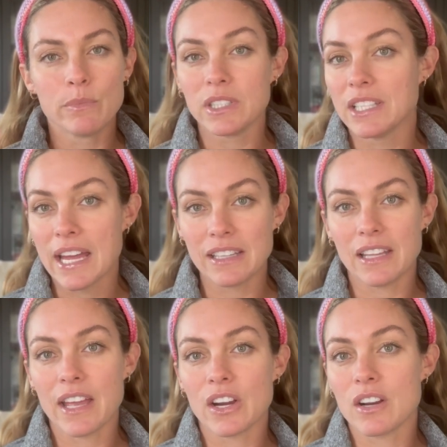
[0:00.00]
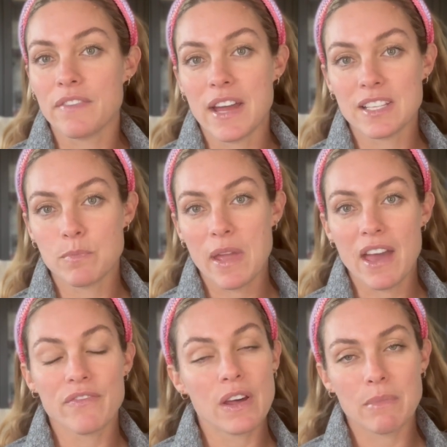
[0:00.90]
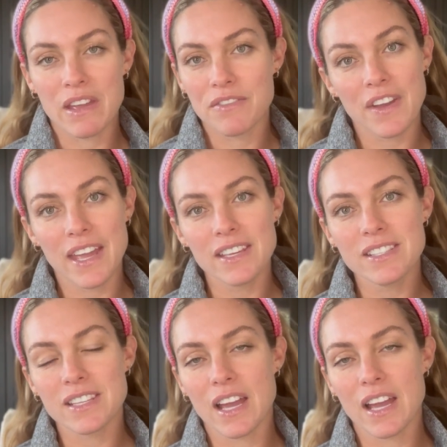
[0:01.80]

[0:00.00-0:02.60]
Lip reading: light layer of SPF on my face.